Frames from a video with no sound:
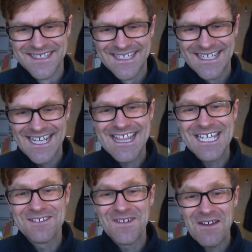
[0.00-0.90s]
In
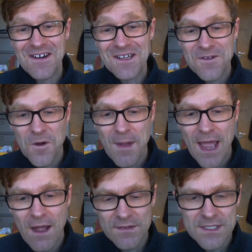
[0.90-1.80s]
this video we're going to talk
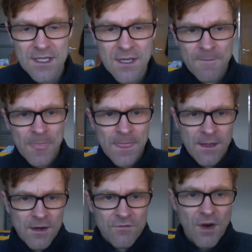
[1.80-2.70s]
about
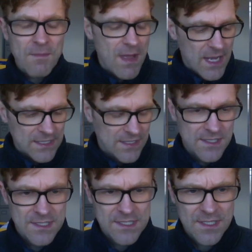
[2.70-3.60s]
Robert
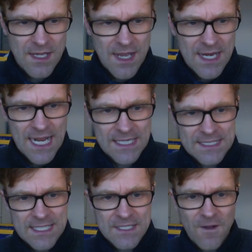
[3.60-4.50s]
Merton's
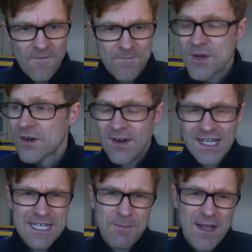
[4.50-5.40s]
analysis of
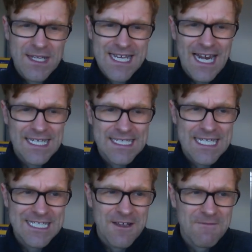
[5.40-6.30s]
bureaucratic personality.
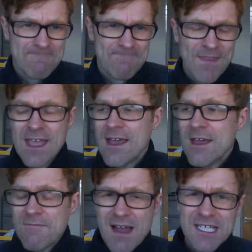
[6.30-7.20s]
So
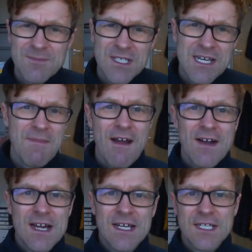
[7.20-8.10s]
Merton was an
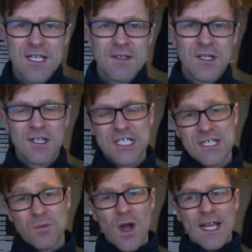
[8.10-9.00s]
American
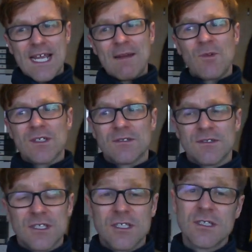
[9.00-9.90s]
sociologist working in what's called
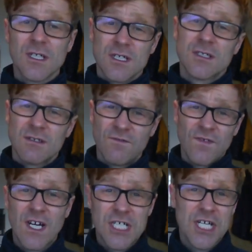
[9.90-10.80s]
the structural
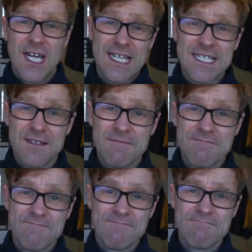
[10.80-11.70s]
functionalist
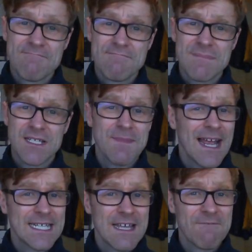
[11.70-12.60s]

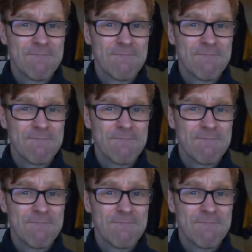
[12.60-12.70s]
perspective.